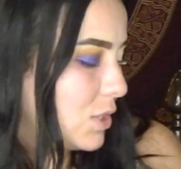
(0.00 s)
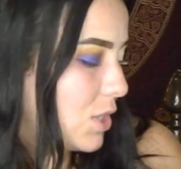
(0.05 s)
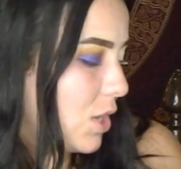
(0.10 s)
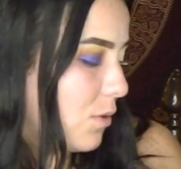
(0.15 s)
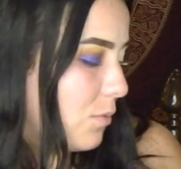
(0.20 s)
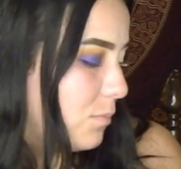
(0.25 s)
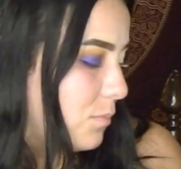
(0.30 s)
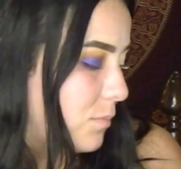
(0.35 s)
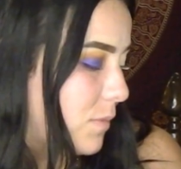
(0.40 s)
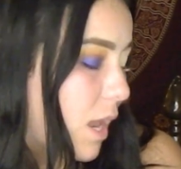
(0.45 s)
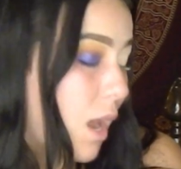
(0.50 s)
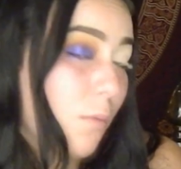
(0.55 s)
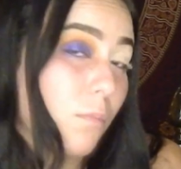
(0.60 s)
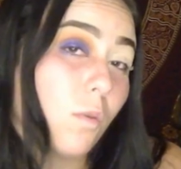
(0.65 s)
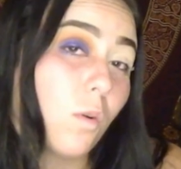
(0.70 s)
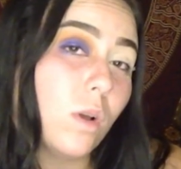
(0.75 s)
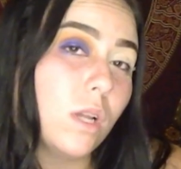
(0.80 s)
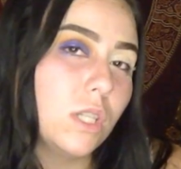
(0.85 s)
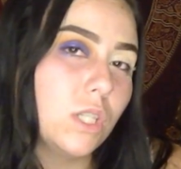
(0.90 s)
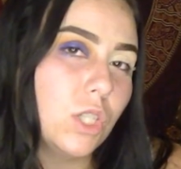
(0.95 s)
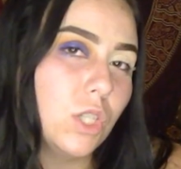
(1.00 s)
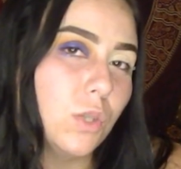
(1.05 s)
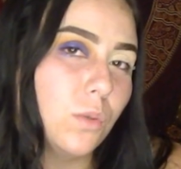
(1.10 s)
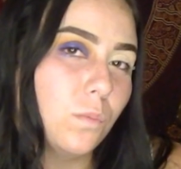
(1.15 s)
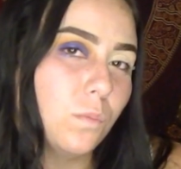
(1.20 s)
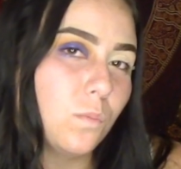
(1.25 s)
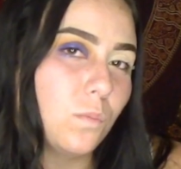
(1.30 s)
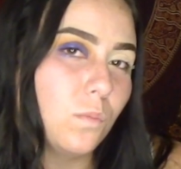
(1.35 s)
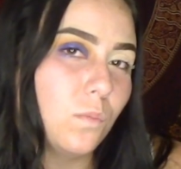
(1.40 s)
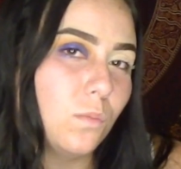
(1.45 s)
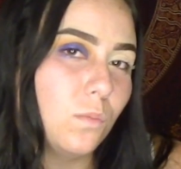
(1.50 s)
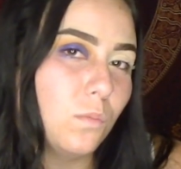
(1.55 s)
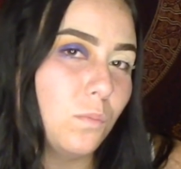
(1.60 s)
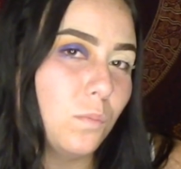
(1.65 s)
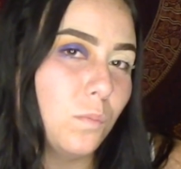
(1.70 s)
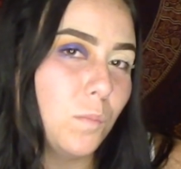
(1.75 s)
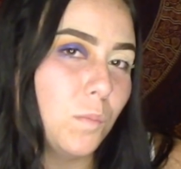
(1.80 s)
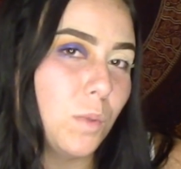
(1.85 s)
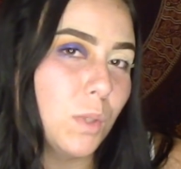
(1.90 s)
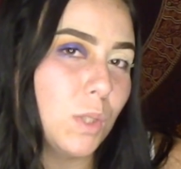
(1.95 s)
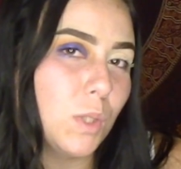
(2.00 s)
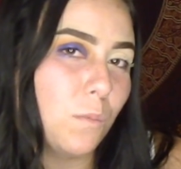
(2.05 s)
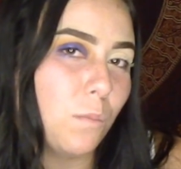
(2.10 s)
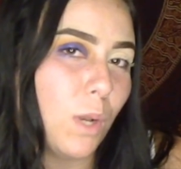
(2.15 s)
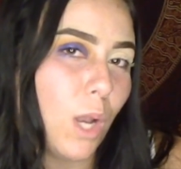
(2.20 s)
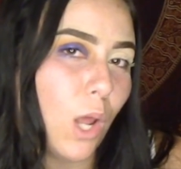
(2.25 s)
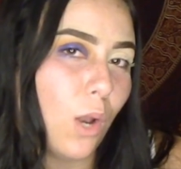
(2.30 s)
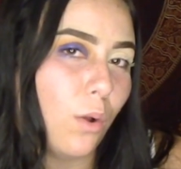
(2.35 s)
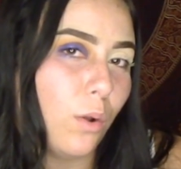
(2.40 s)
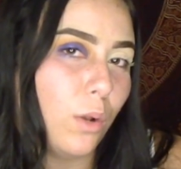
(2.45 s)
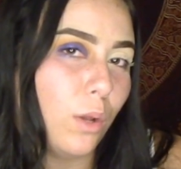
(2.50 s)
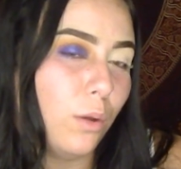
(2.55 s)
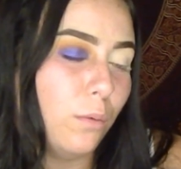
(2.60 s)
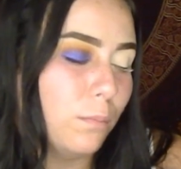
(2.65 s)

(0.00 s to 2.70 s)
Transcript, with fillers: So now I'm going to put some of that on there.